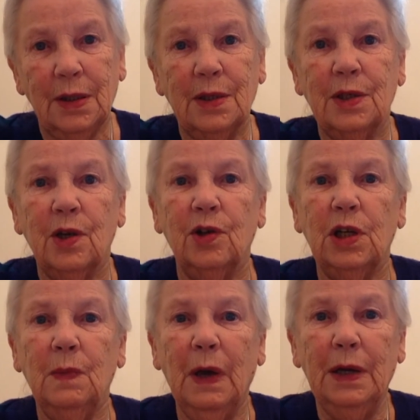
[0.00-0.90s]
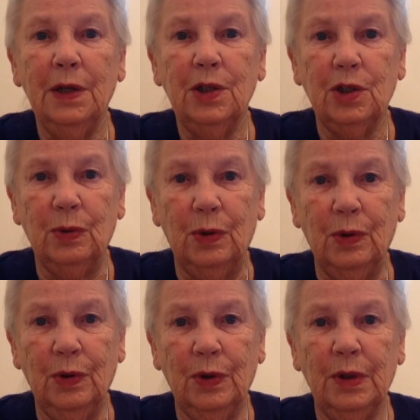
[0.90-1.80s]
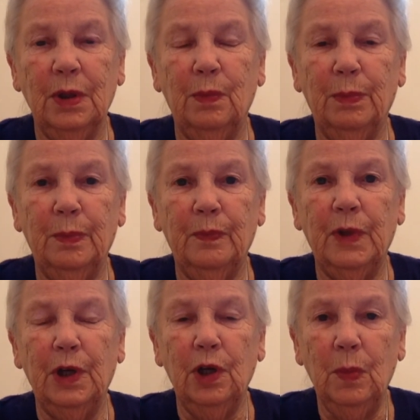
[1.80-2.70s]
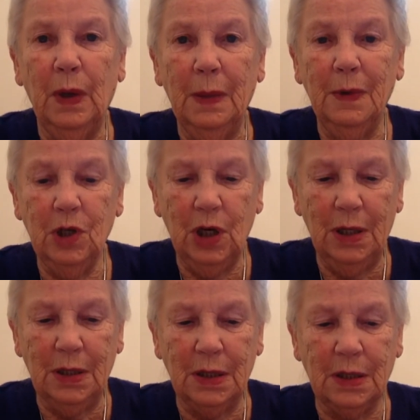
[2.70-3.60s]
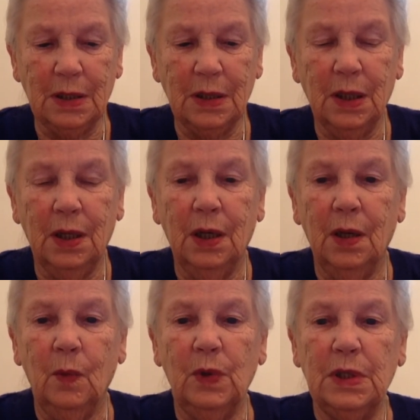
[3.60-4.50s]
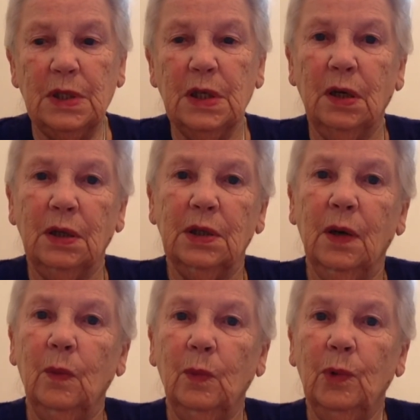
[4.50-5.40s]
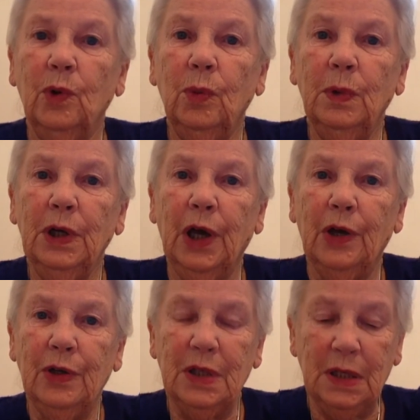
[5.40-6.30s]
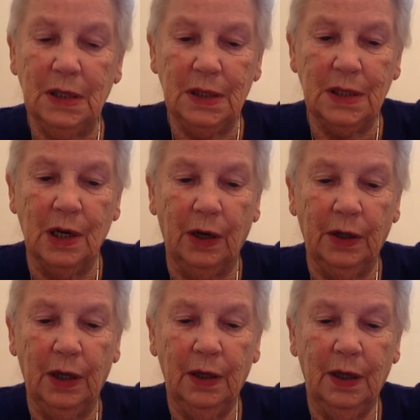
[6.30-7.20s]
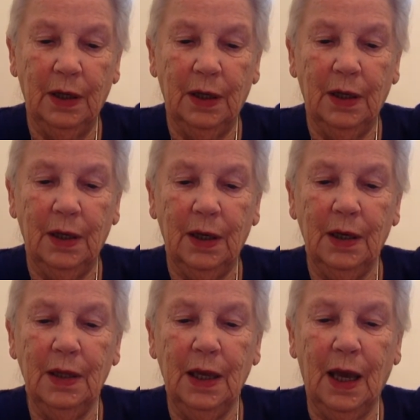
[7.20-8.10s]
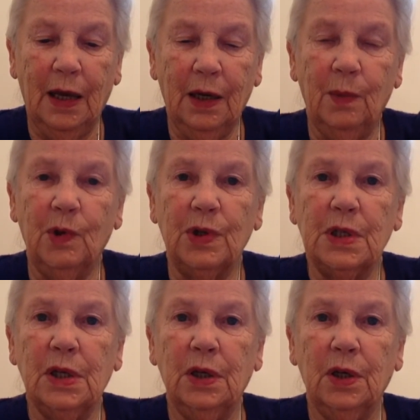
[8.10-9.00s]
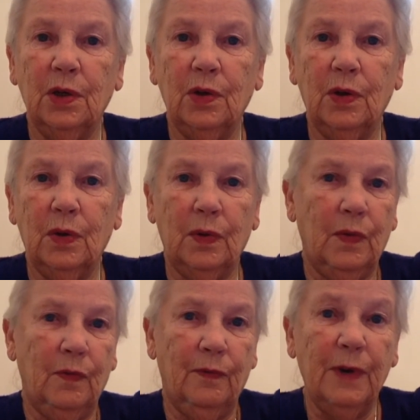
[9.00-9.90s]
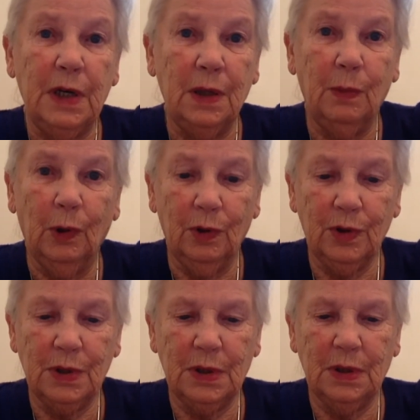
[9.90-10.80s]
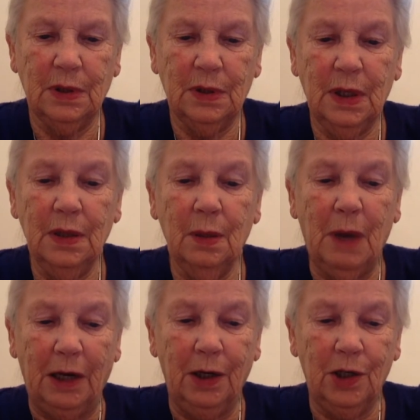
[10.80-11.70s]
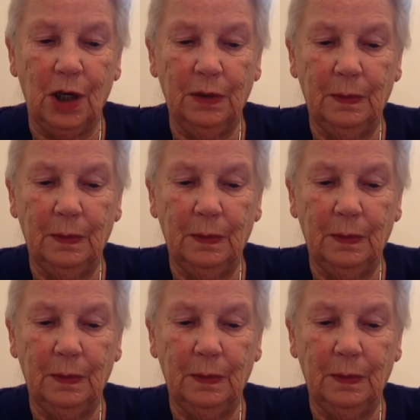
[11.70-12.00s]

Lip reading: So she made sure that the new baby Jesus was tucked up warm and cosy and snug in the animal's feeding box in the manger.